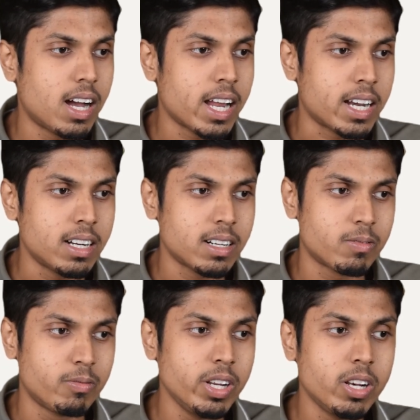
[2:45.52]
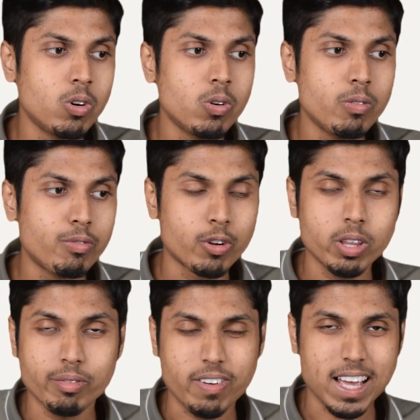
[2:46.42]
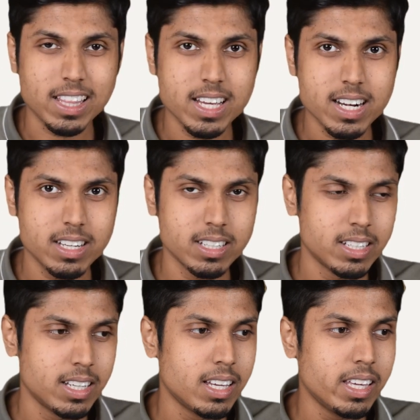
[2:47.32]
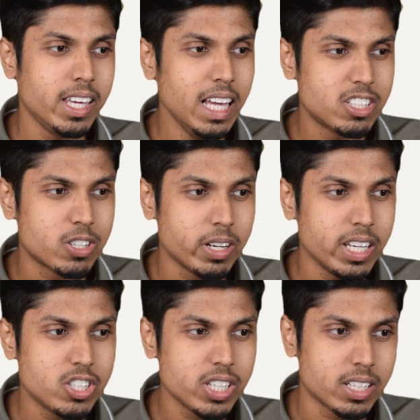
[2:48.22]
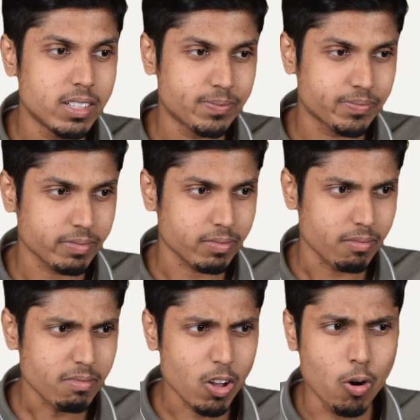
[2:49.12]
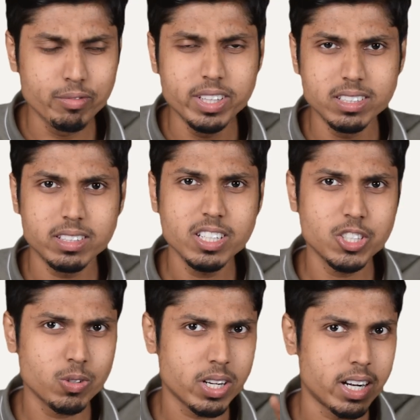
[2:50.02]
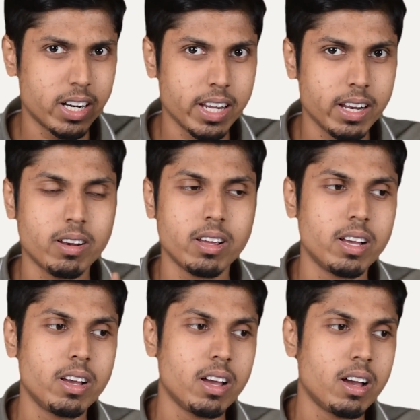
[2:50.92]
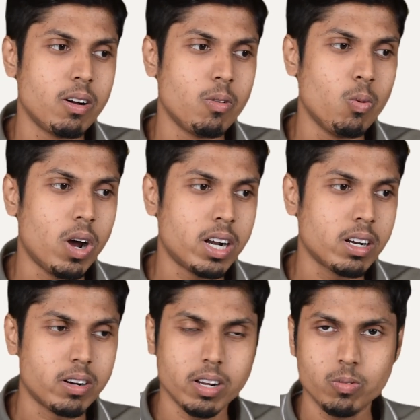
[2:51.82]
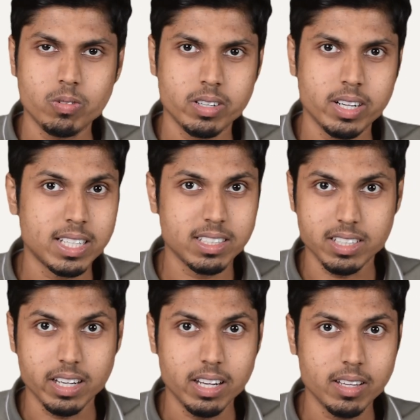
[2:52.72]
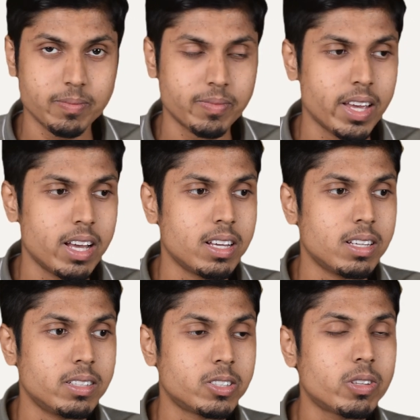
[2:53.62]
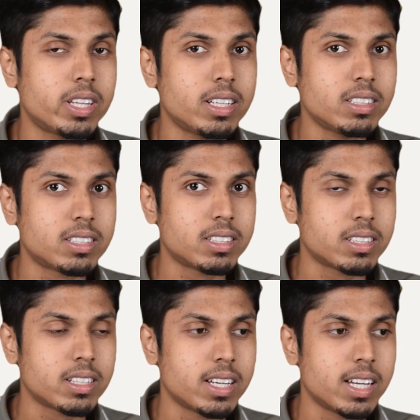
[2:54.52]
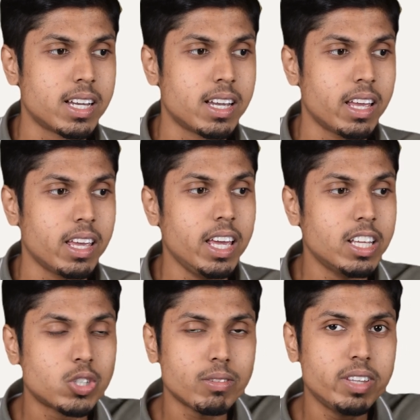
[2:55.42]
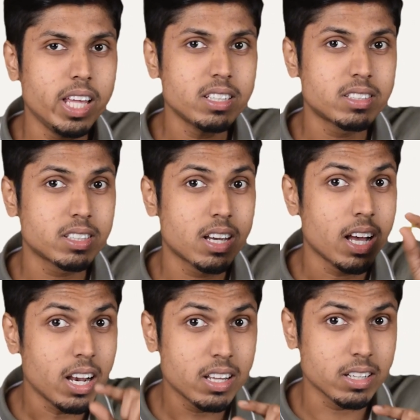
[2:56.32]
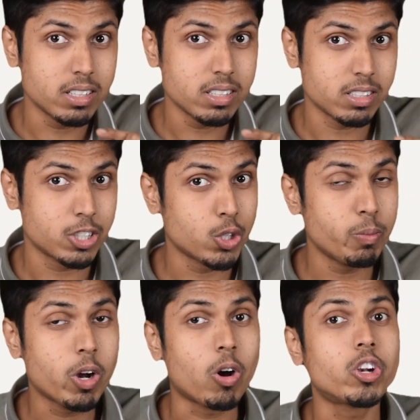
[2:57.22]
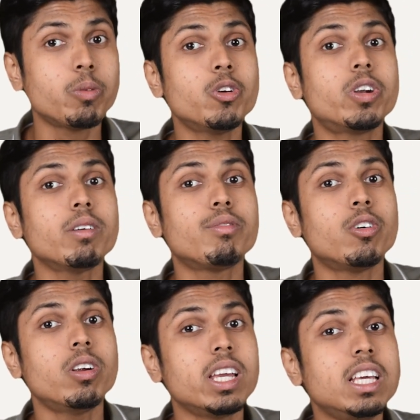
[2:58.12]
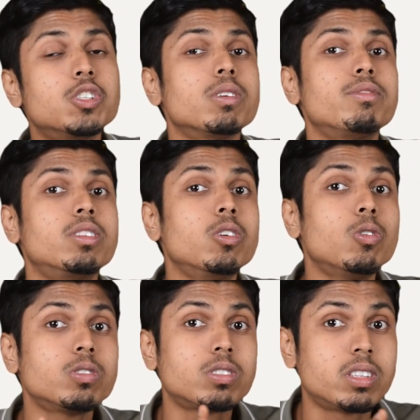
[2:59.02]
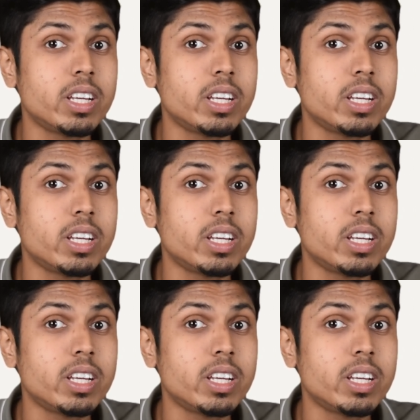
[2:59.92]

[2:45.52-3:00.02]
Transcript: And we know for the fact that each region of these three should contain one crown necessarily. So thus, each of these colors should be contributing for each of those